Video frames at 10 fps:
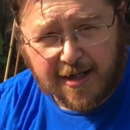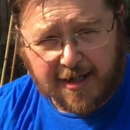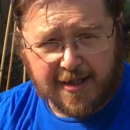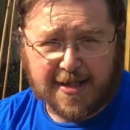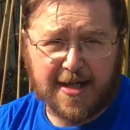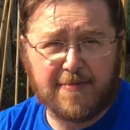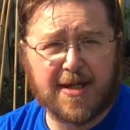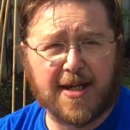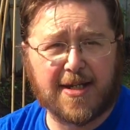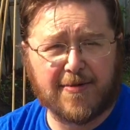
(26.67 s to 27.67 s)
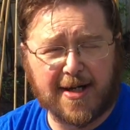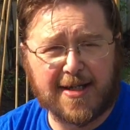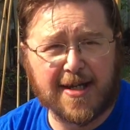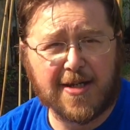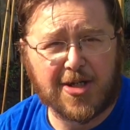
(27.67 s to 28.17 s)
let the stems get to
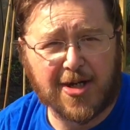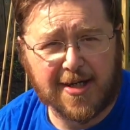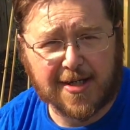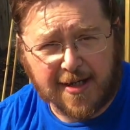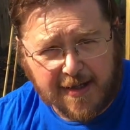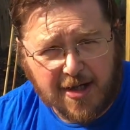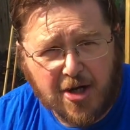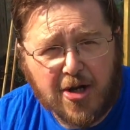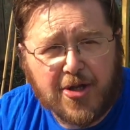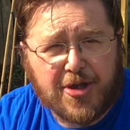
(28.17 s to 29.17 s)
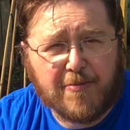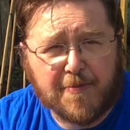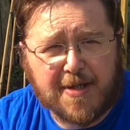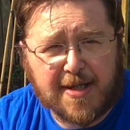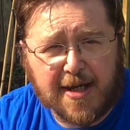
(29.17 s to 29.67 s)
8 inches and then earth them up
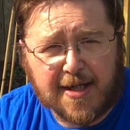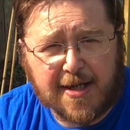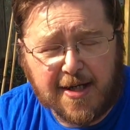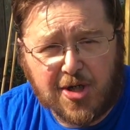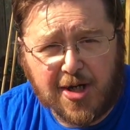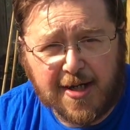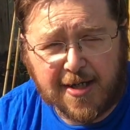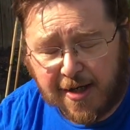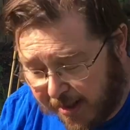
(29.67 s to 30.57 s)
to 6 inches.